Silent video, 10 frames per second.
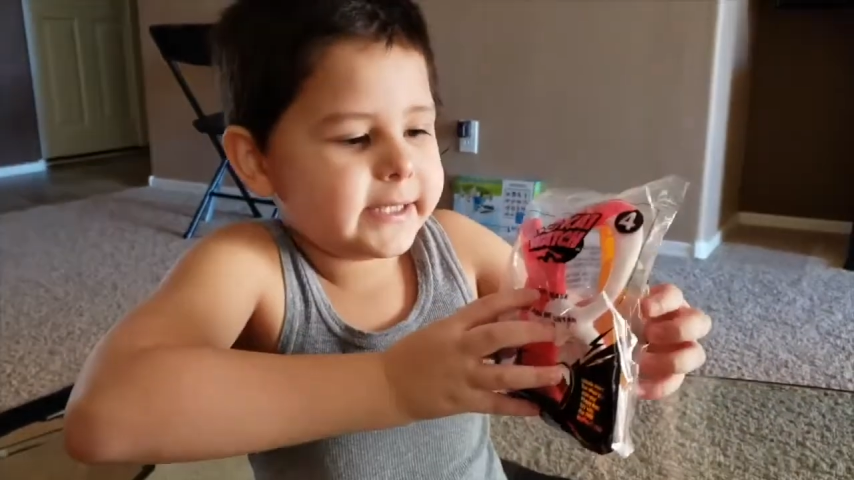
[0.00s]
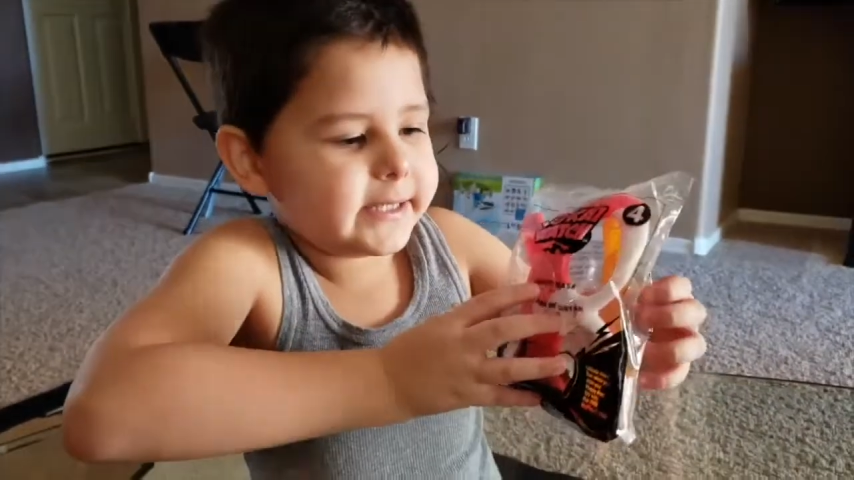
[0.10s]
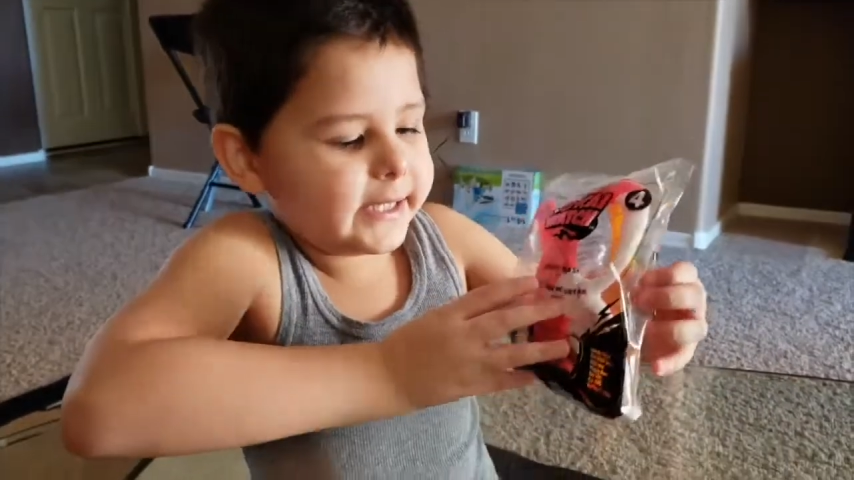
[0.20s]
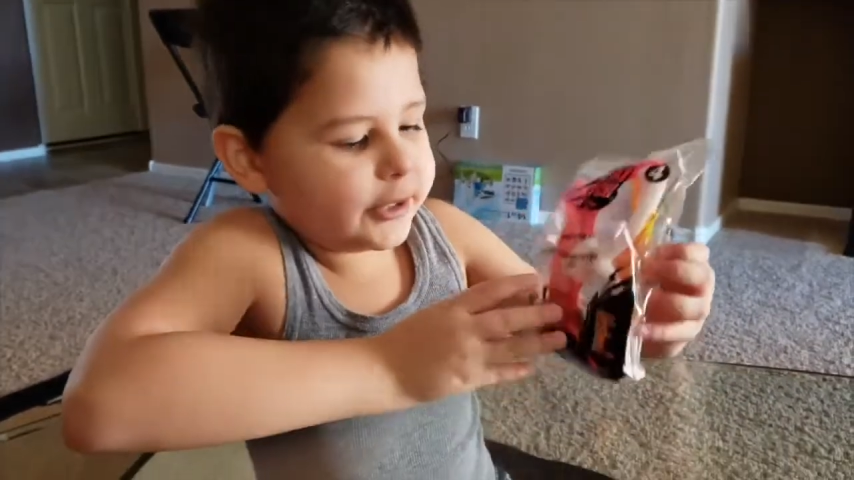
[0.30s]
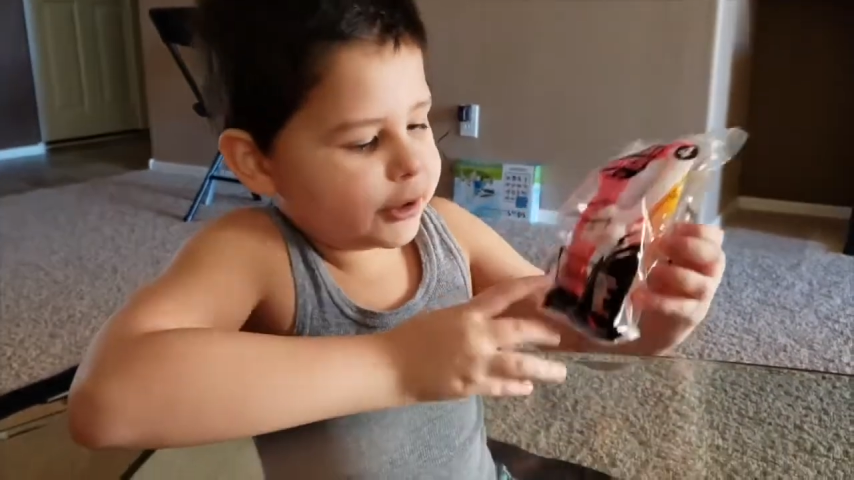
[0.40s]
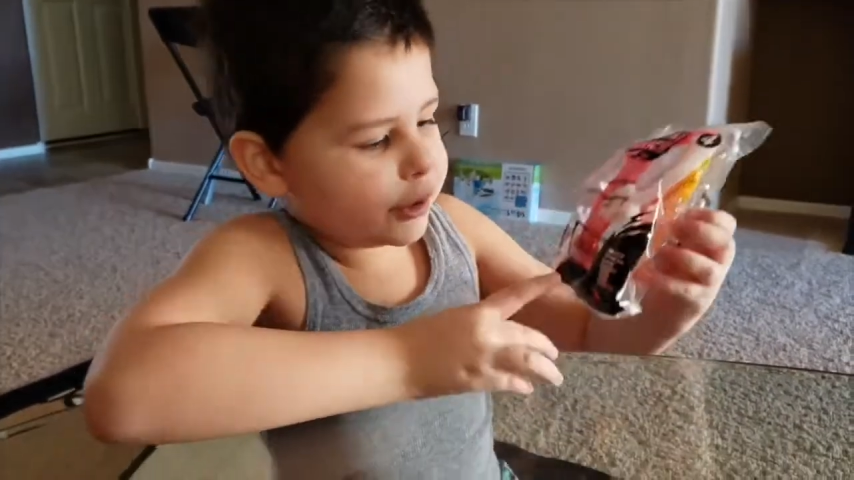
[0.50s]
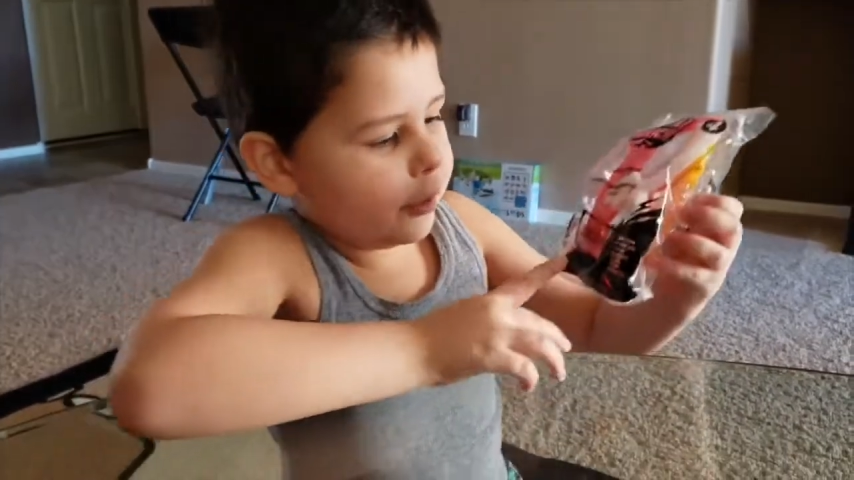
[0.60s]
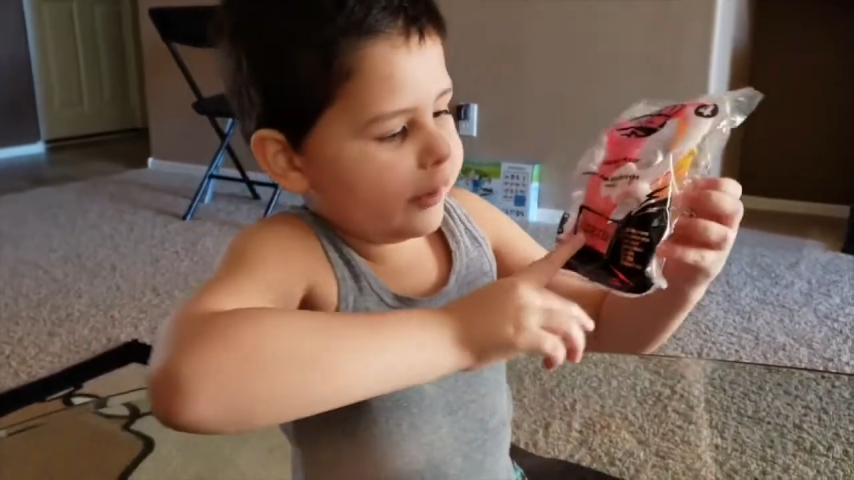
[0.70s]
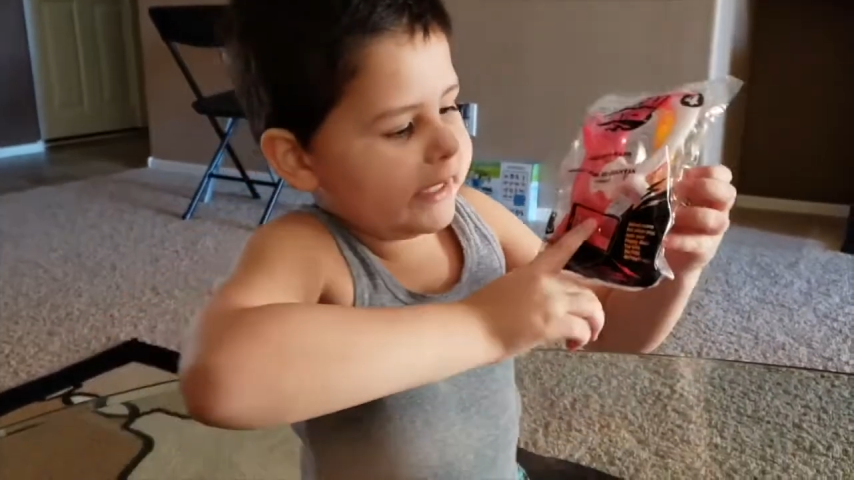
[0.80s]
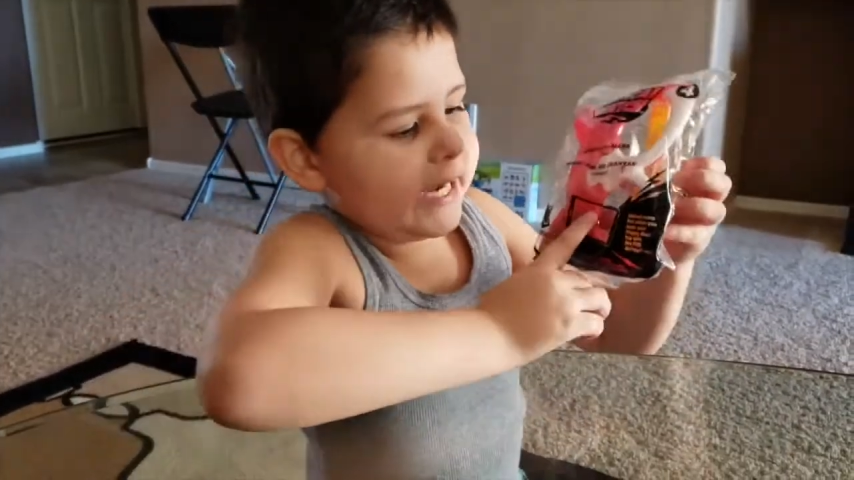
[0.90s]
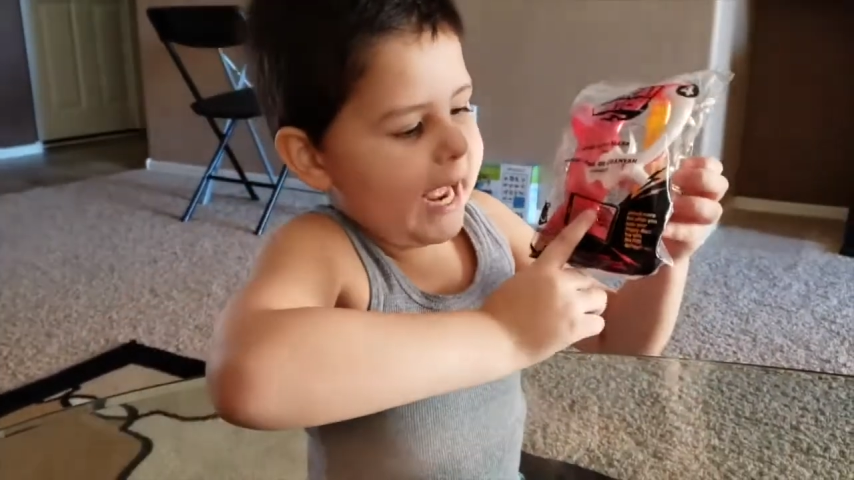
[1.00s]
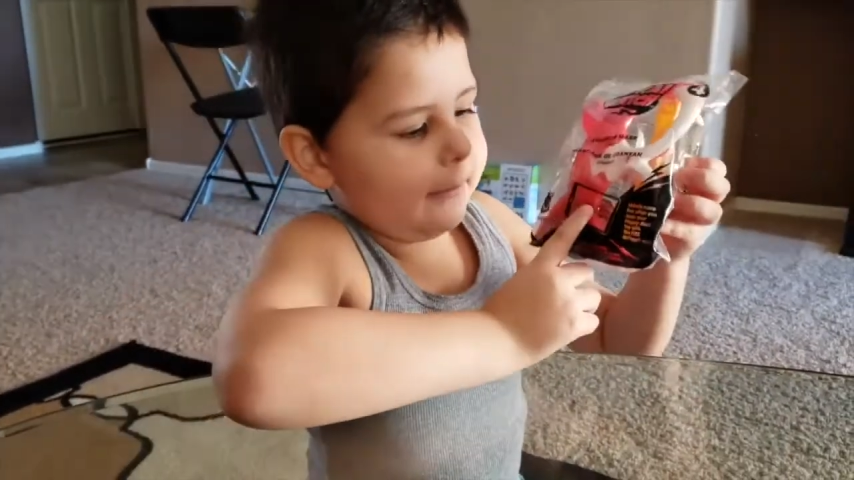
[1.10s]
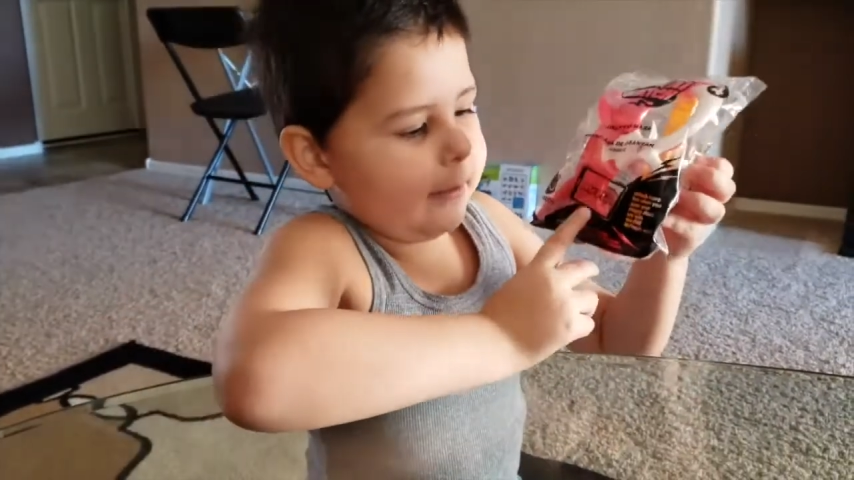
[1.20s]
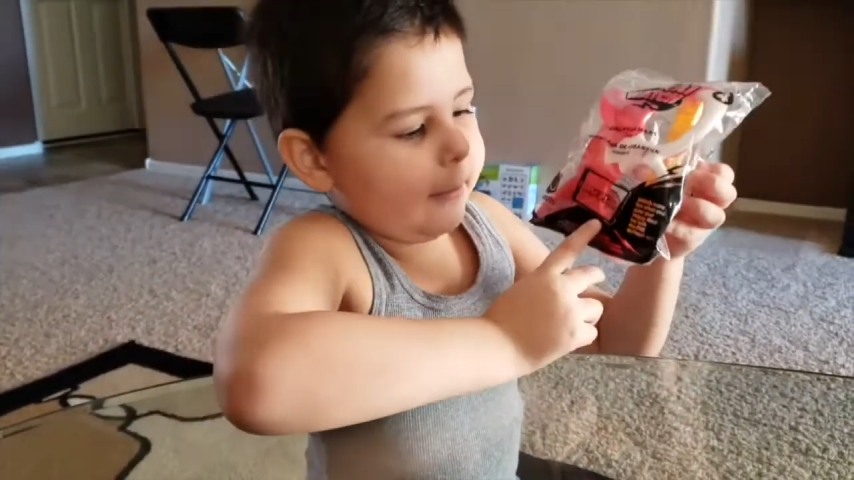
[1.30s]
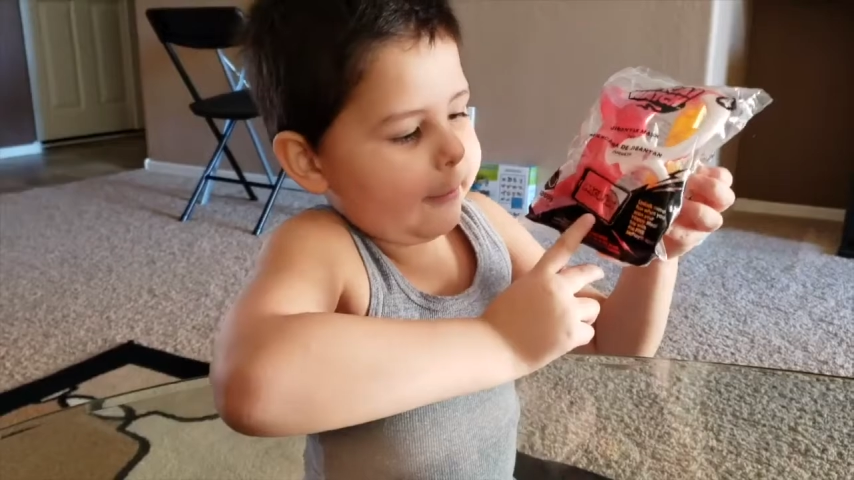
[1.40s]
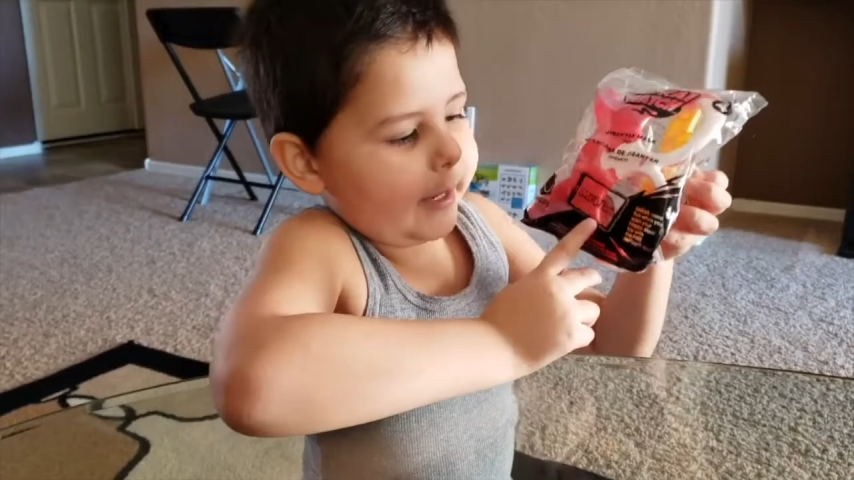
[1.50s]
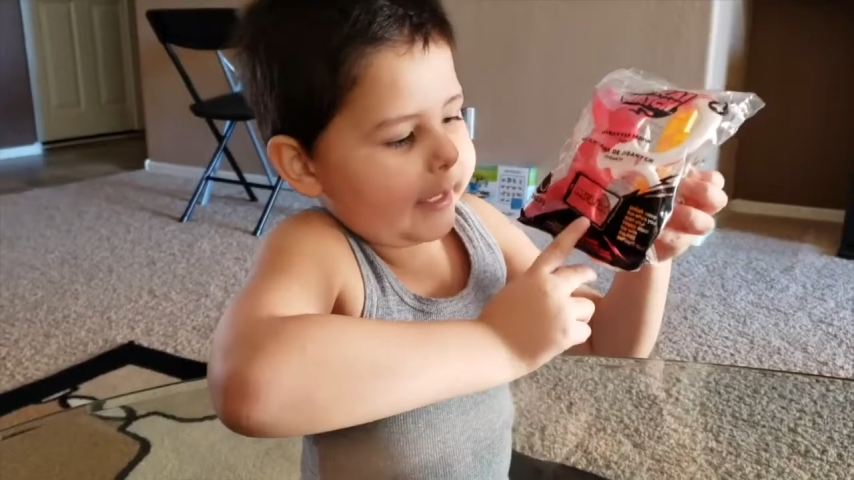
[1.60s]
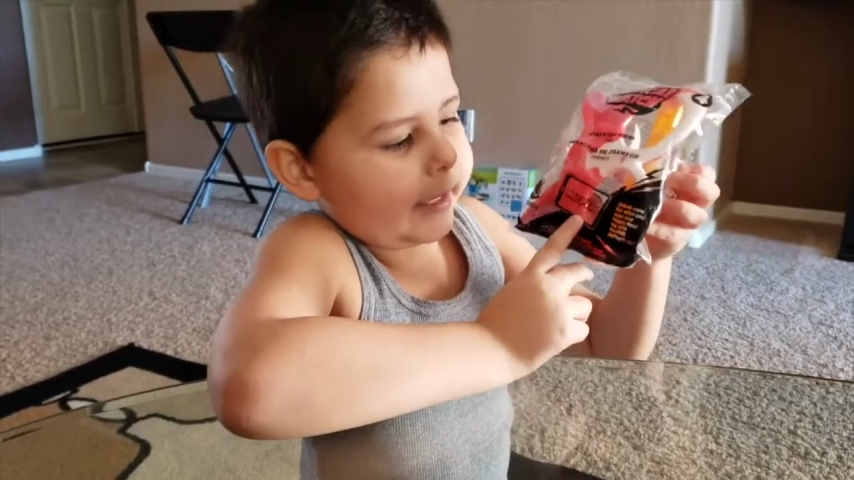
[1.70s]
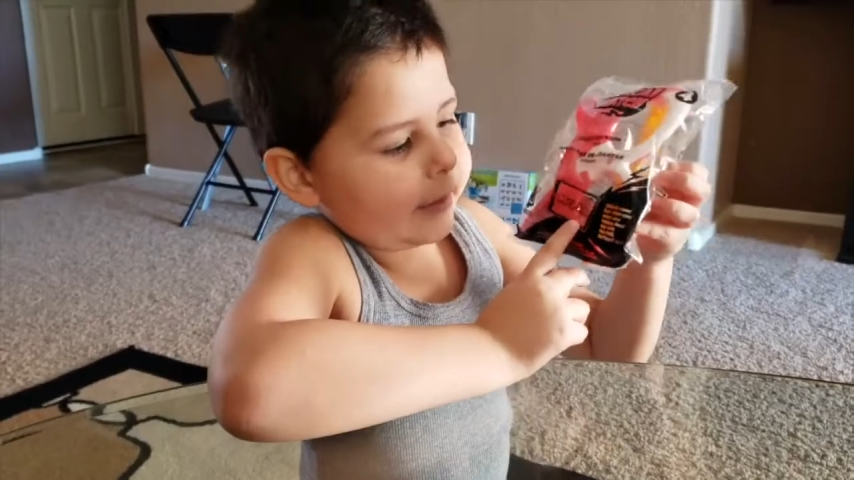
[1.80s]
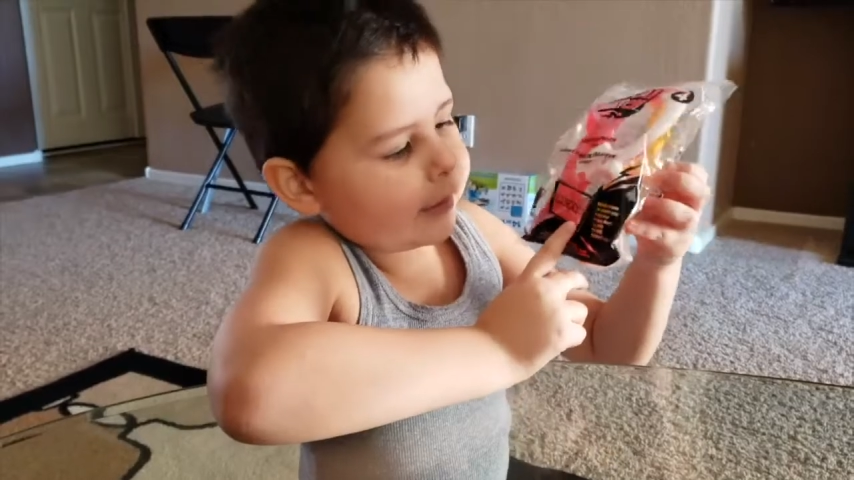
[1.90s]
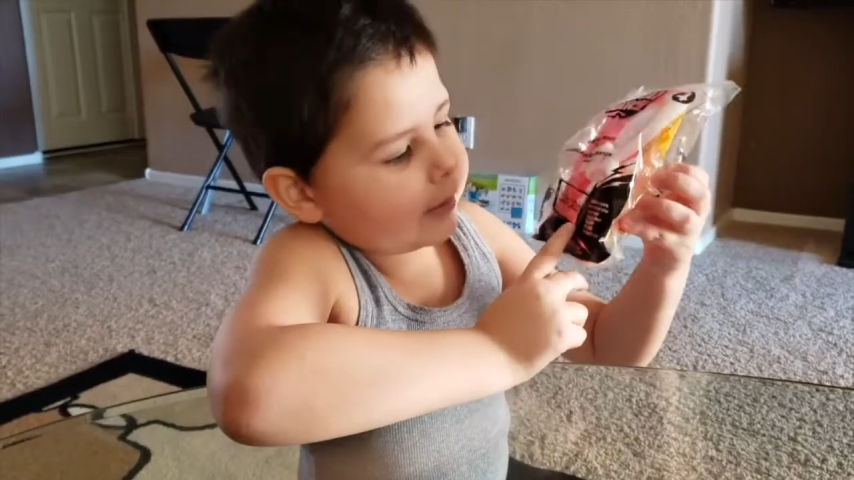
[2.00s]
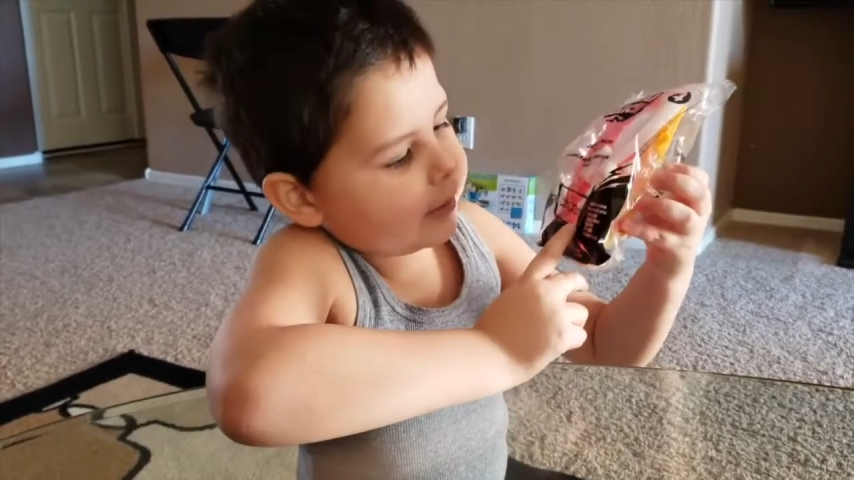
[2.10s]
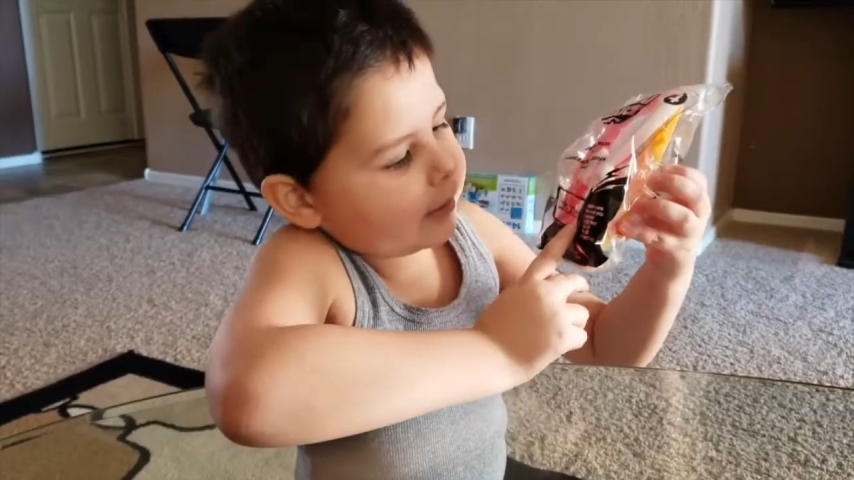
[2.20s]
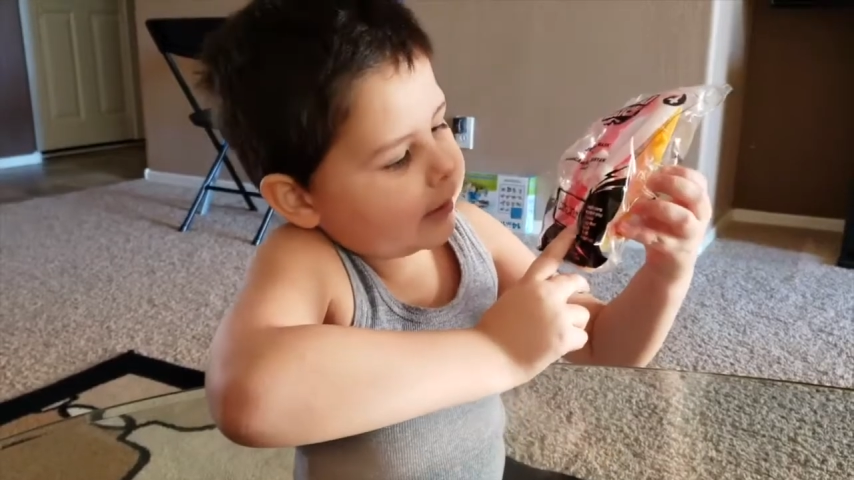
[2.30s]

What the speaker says: this thing show a tablet right here.